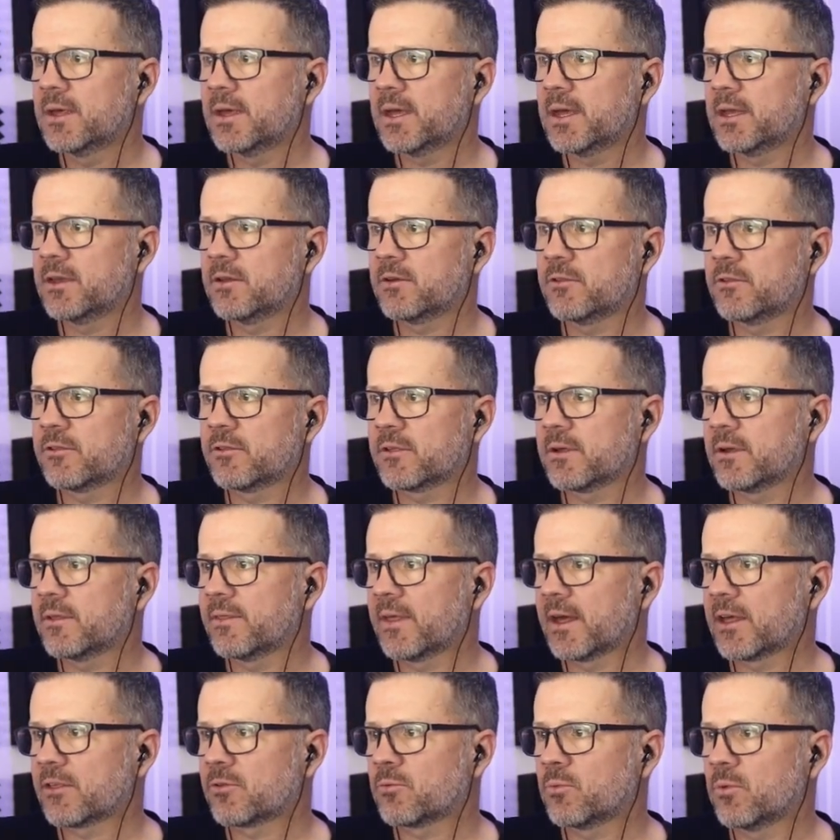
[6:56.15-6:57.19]
And you can see
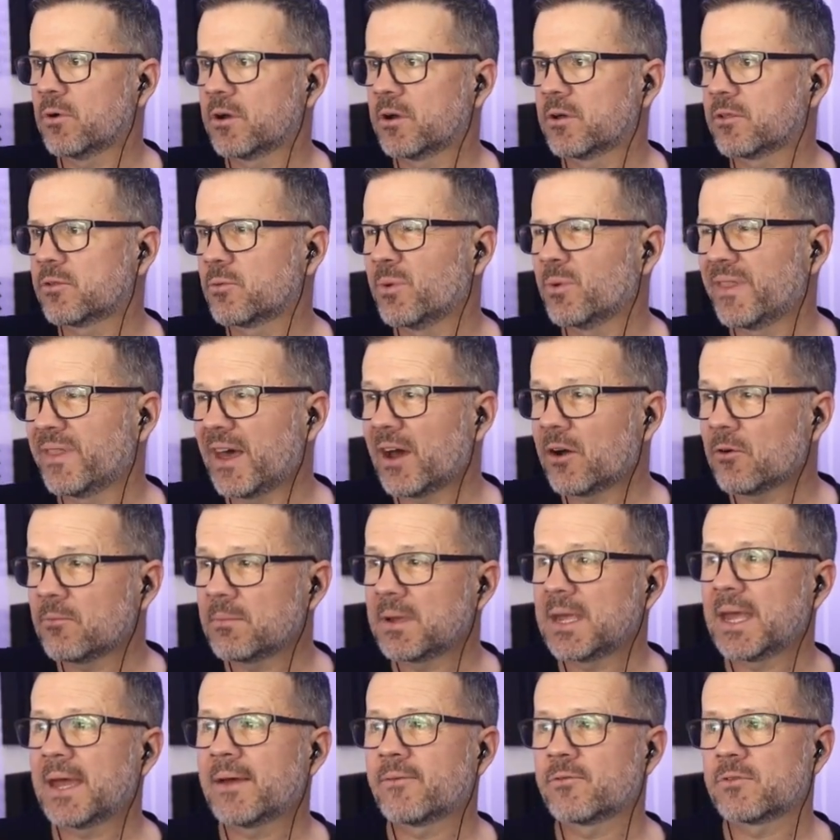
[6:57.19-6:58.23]
that's worked without
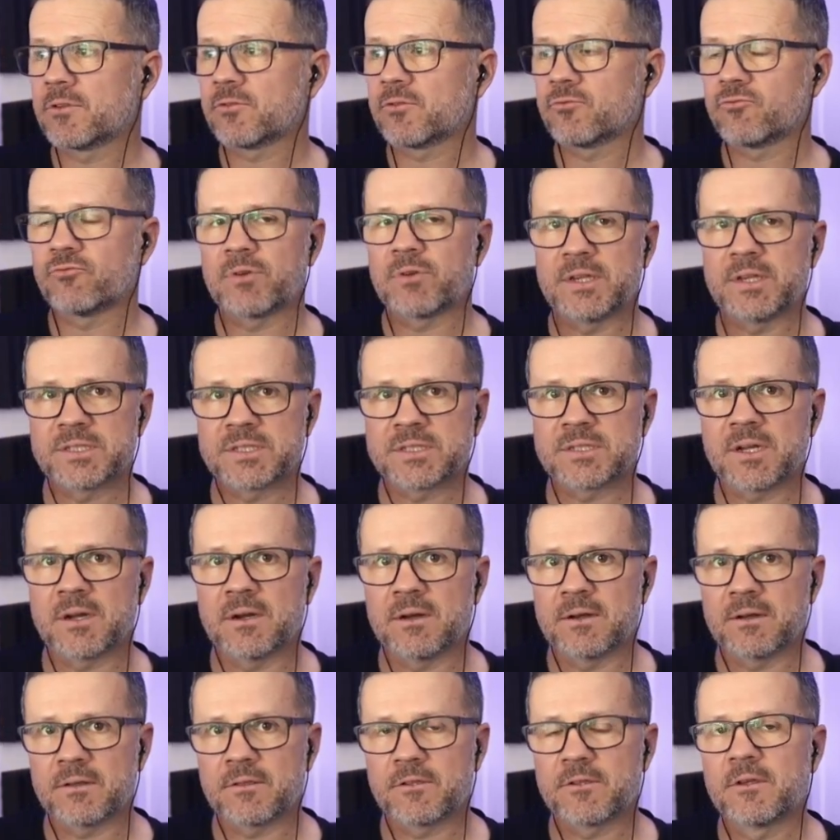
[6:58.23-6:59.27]
me having to
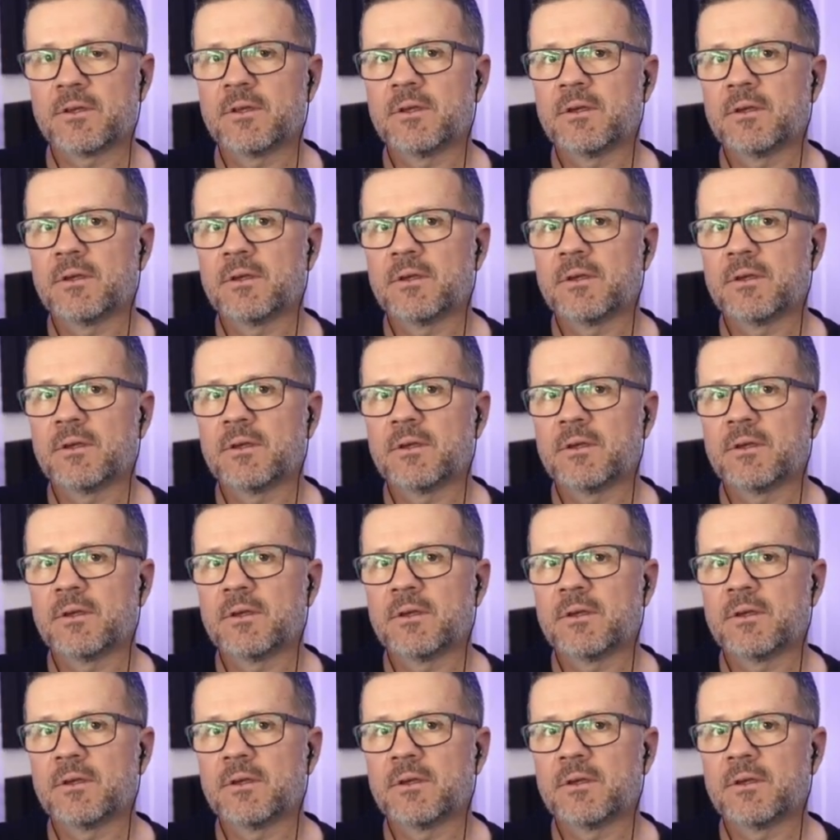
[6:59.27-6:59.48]
restart